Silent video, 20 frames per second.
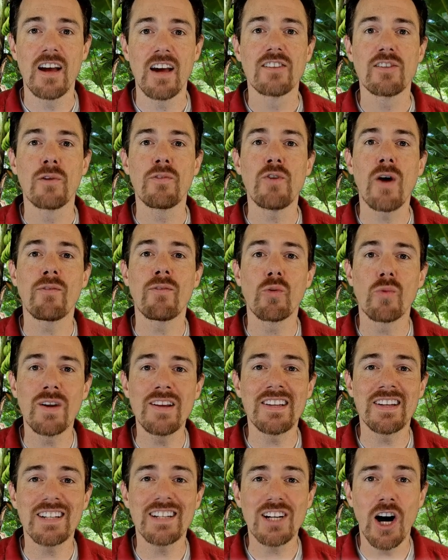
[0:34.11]
So if you have a
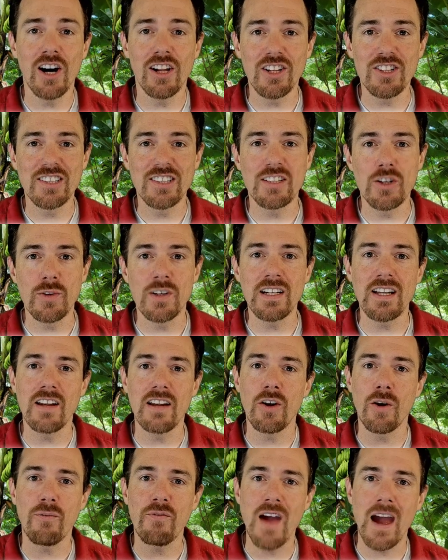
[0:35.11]
recent college student in
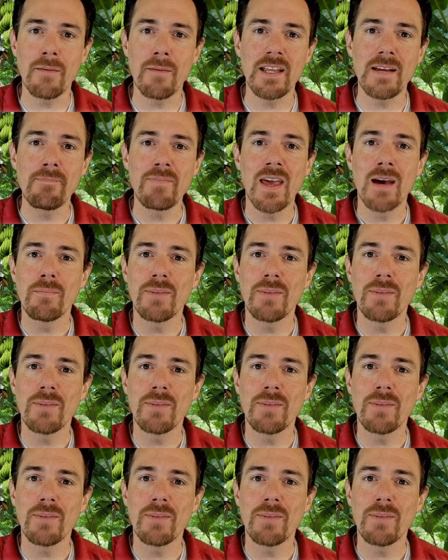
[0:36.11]
your family,